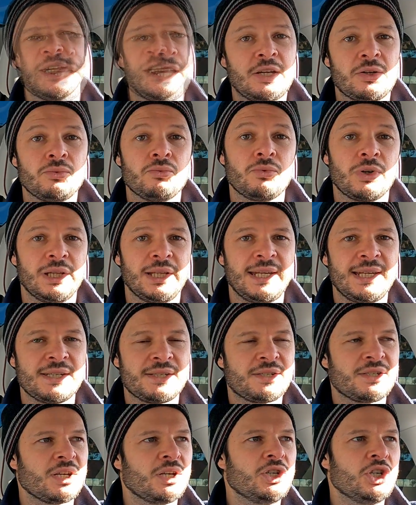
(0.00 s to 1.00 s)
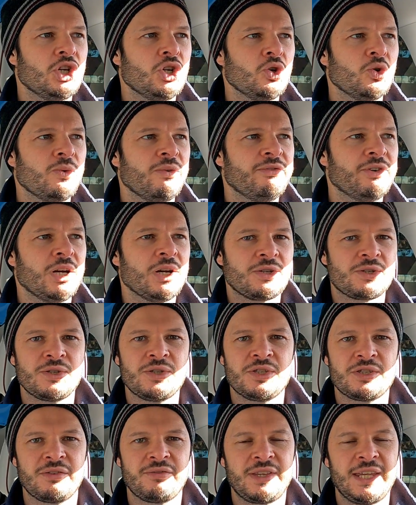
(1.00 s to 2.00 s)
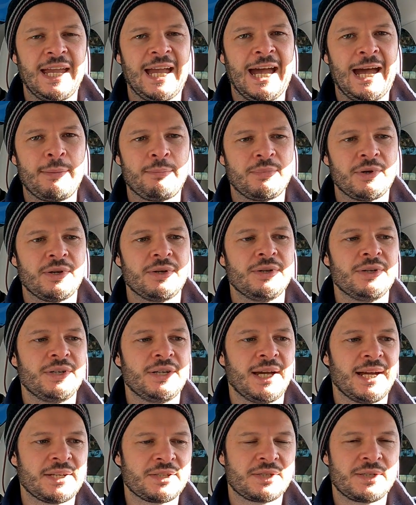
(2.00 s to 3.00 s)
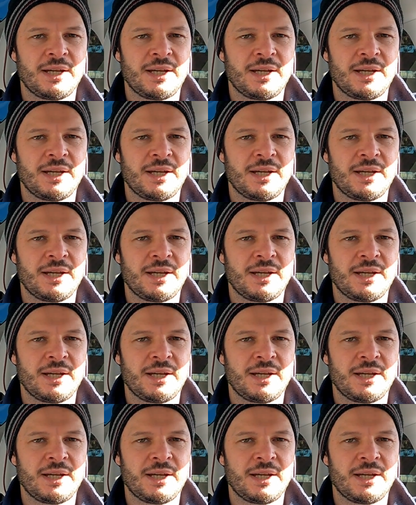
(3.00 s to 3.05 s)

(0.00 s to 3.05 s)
They can release new versions of the app and uh,